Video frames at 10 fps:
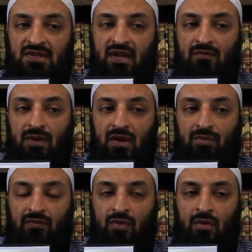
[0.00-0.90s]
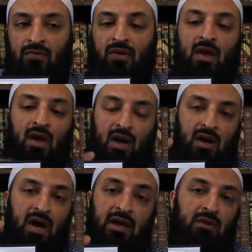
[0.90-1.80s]
the FBI performs.
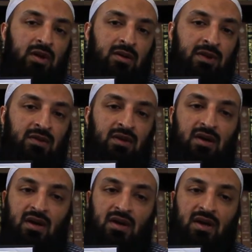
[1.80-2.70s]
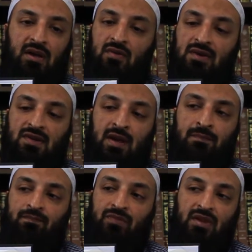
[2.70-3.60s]
Highly recommend it. Had a great
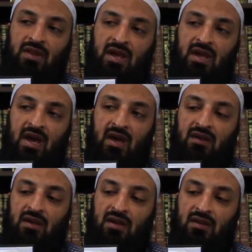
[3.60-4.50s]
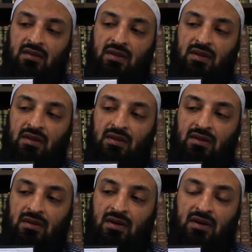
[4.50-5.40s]
time. They had
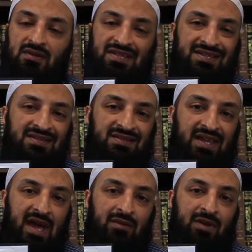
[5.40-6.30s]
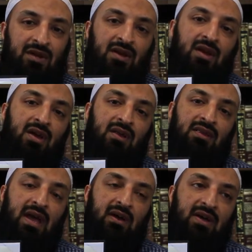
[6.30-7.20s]
the Citizens Academy
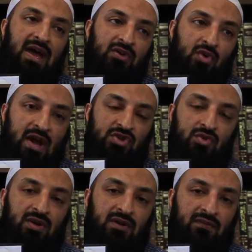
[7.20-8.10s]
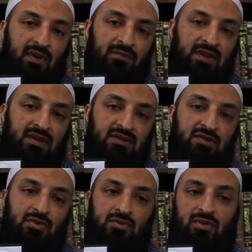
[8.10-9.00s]
that had graduated from these
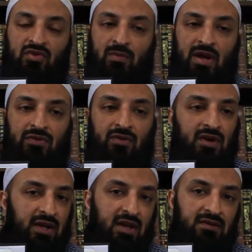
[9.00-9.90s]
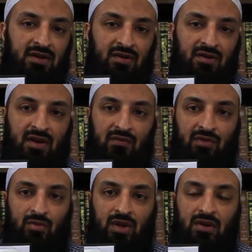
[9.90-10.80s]
who would sponsor, again, dinner
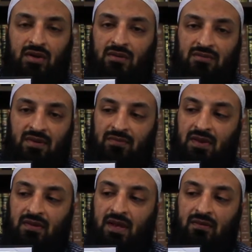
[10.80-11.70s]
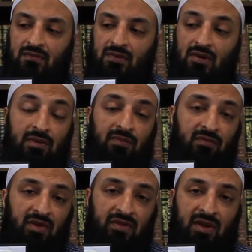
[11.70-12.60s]
every week, something that, you know, I'm
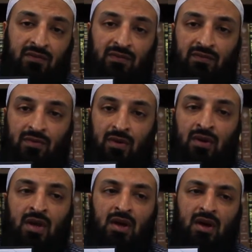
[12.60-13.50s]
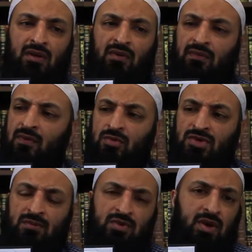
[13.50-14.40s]
very thankful for. There were a few
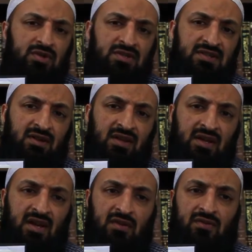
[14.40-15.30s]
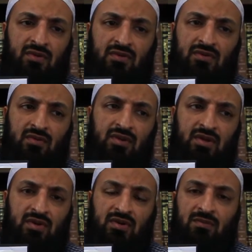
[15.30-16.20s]
Muslims who actually sit on that council, so they
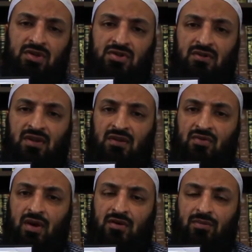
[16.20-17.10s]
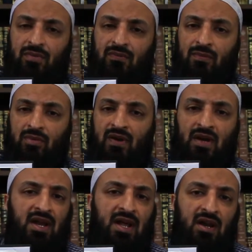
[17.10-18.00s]
tried to make sure that they tried to provide
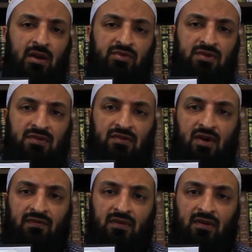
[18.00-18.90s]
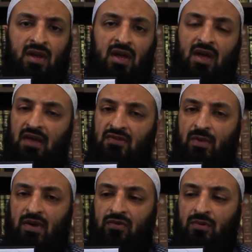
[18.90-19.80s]
halal options as often as
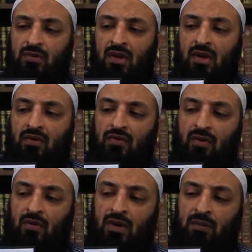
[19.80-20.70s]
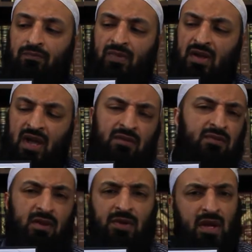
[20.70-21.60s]
possible. So, again,
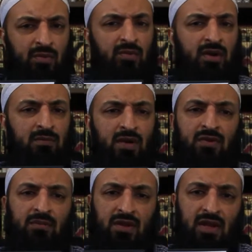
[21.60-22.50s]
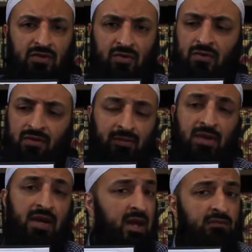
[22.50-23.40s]
something I would recommend, something that is good, something,
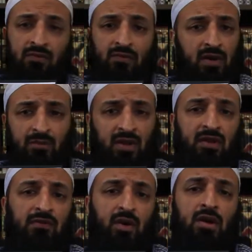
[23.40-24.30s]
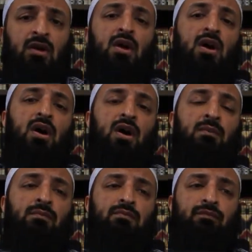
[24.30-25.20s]
again, completely free. I
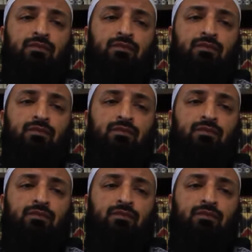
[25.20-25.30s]
had